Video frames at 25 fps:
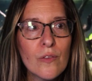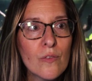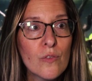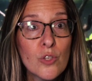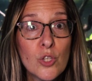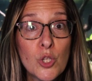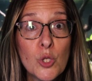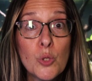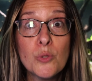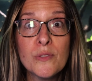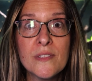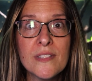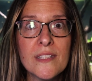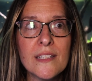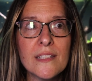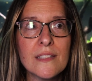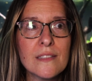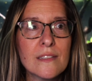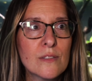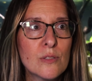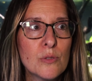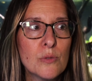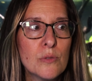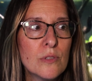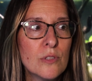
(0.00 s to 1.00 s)
use
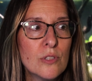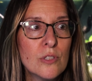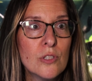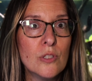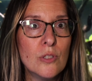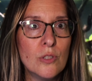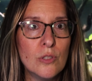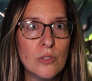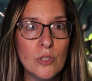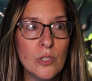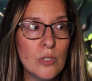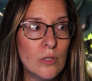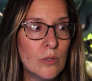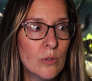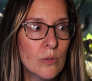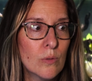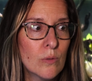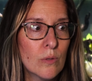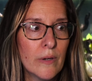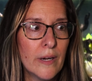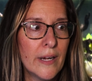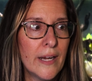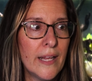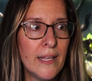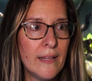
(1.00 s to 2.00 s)
this? Do you
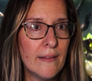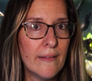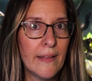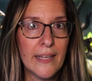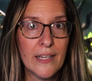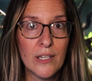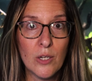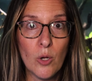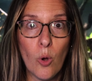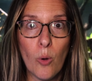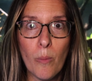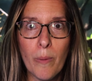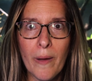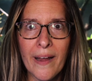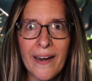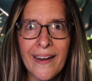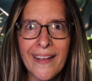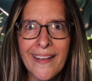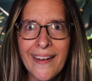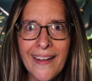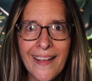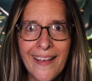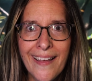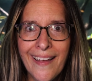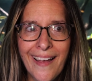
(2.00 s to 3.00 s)
already know about
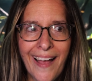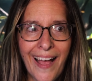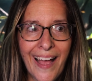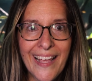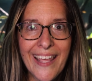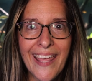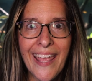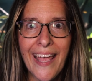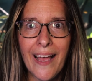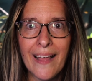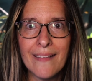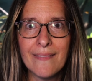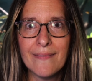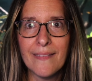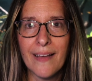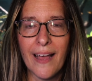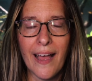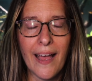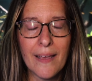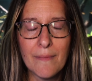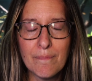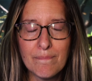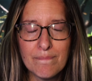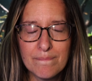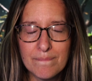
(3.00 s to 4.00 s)
it?
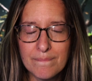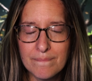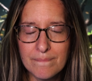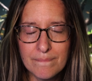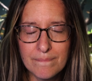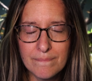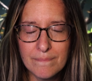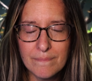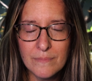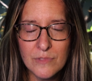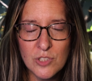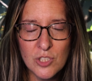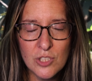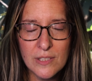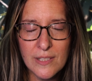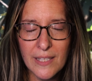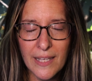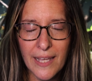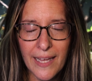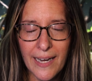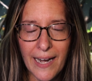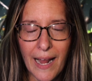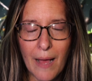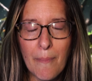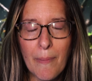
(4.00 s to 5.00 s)
I just
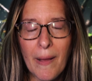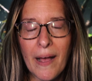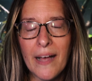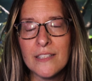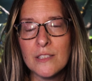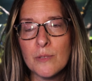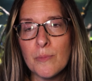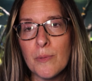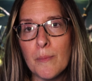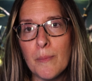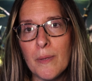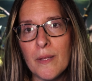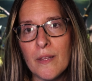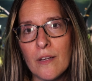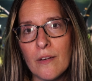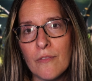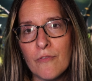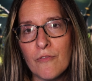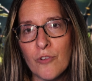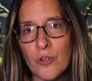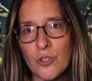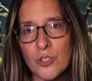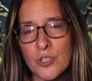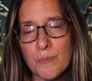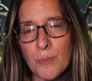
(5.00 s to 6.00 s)
cannot possibly be the
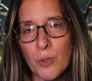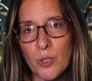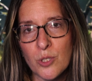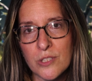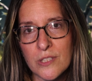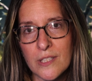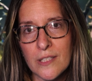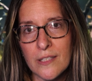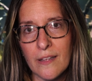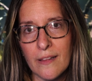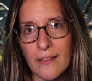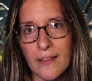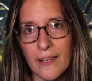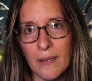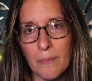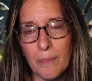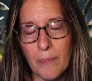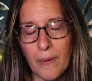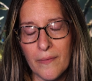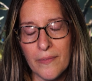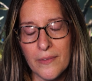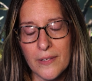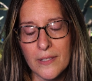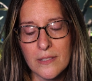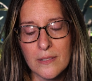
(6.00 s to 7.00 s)
first person to think
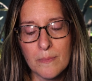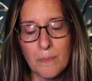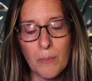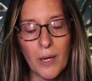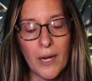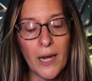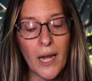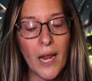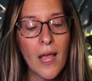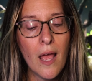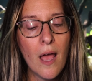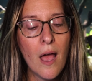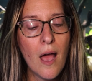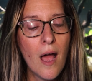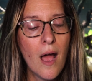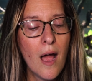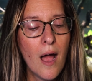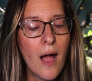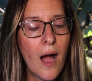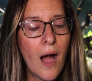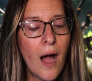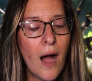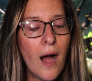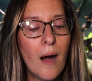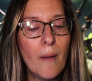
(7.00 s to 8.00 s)
about this, but
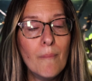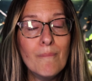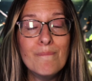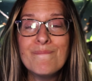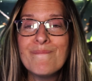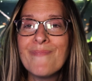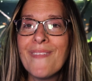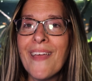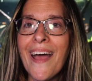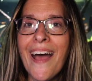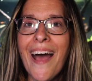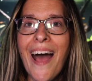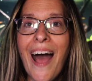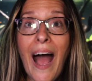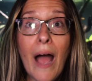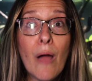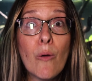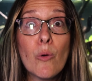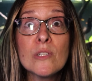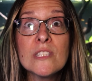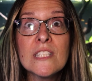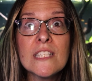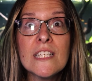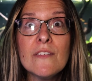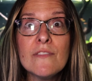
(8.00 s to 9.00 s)
I
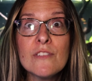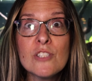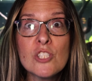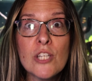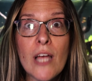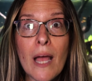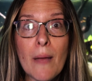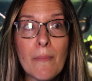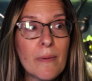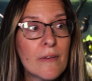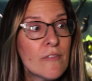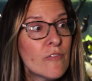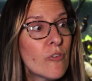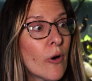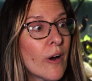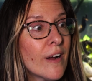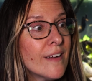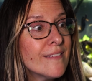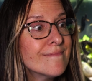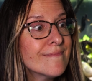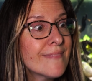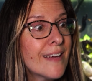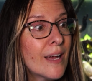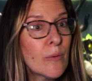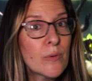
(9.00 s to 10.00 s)
wasn't even shopping for it.
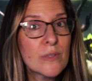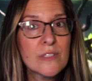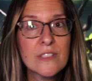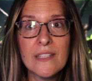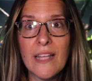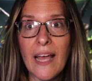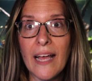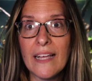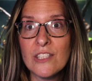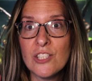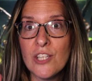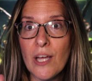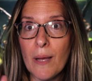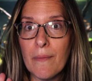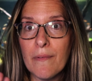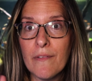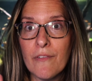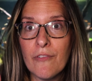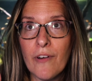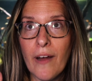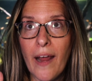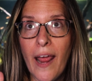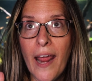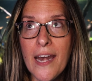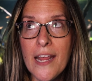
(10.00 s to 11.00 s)
I was not shopping
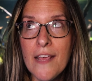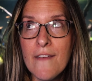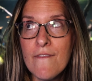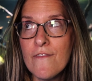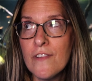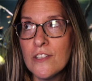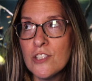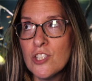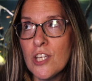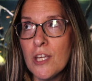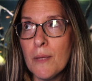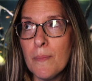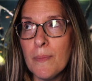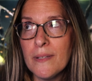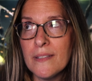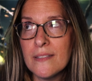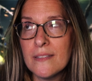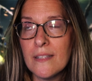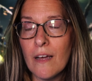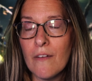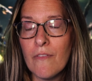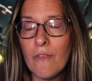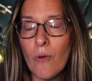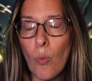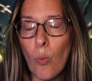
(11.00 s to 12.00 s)
for any fish keeping
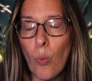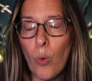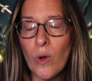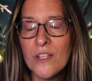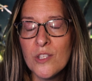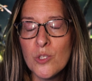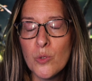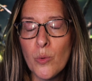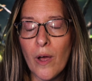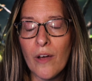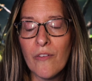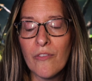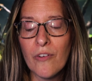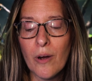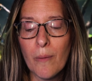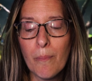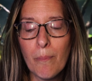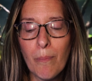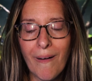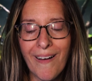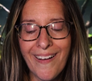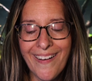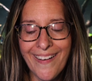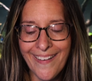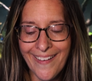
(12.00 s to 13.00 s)
stuff whatsoever,
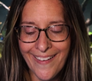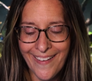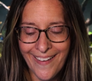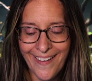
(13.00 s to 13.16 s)
but